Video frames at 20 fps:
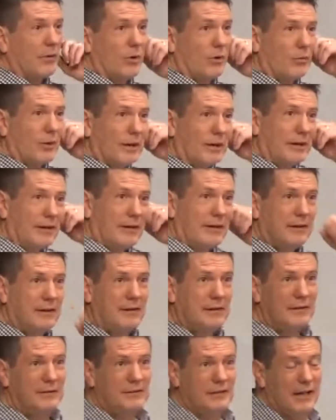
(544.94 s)
would we?
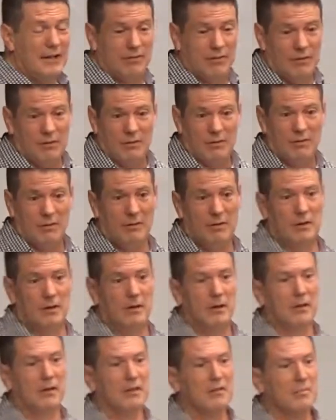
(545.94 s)
Never.
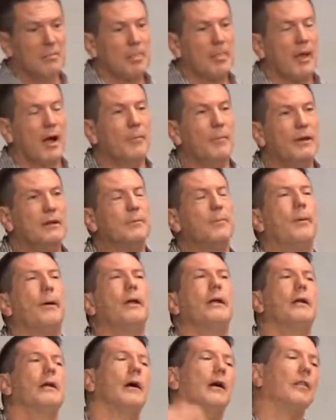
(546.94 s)
I mean,
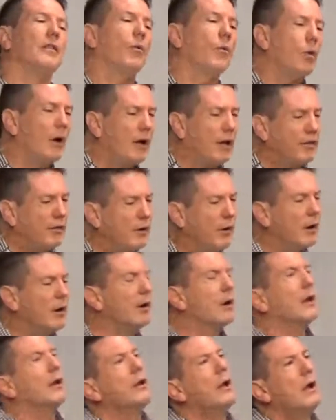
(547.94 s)
depending on the
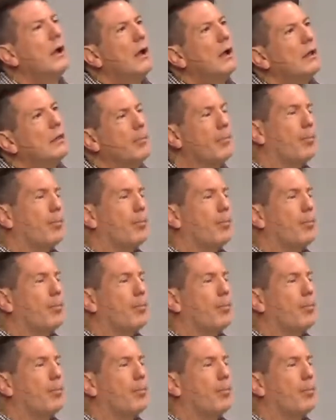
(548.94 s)
weather and the